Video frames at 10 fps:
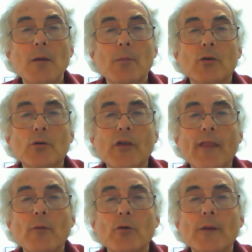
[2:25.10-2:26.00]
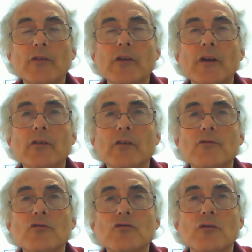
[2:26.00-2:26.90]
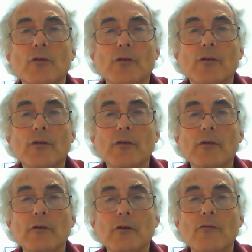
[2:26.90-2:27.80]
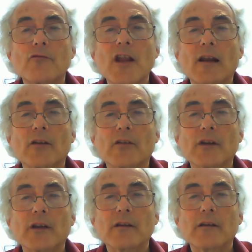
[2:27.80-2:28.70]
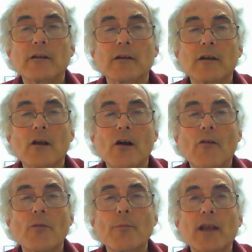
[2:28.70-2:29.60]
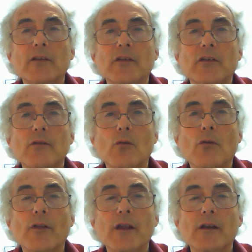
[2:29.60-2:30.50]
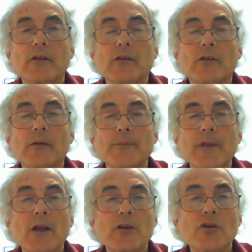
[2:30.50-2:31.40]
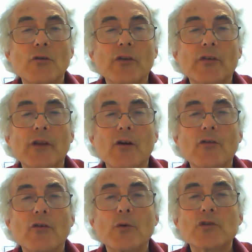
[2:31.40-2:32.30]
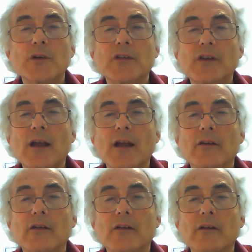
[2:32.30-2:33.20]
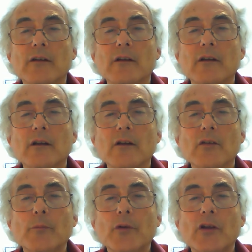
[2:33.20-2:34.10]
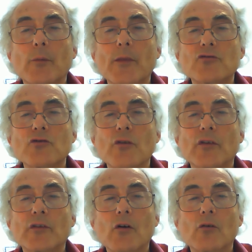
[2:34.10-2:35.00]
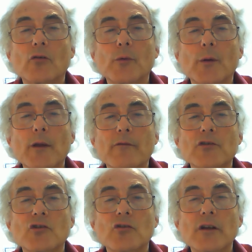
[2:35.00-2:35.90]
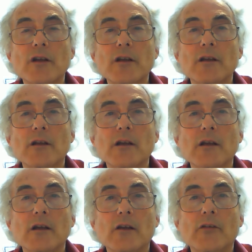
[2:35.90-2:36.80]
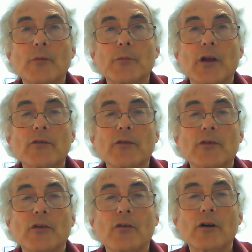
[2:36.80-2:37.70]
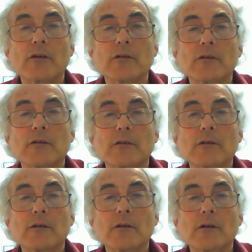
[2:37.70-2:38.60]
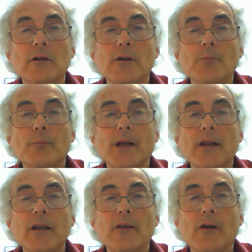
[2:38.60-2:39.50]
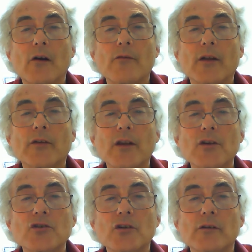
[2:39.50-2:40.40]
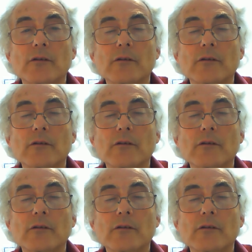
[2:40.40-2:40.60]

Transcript: But also they would have been the tears of truth, of reality, of the basis of all things. Truth is the earth on which we stand. Sometimes when the truth is told, we weep for joy, and sometimes for sorrow. But it is our foundation.